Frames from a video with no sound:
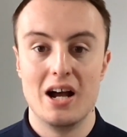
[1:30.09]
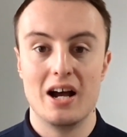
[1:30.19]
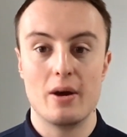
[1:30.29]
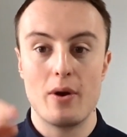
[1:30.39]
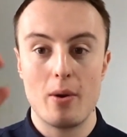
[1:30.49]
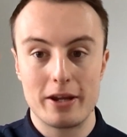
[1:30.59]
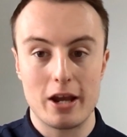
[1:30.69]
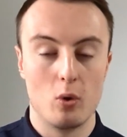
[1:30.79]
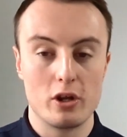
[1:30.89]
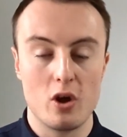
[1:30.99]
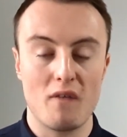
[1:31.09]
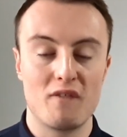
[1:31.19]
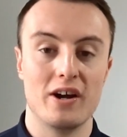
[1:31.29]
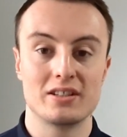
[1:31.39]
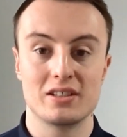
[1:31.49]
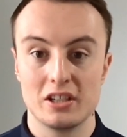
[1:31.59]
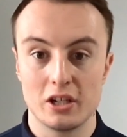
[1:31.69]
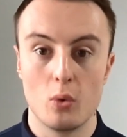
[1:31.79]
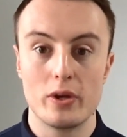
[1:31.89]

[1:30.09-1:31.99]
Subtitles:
And then when we get all the offers, you know,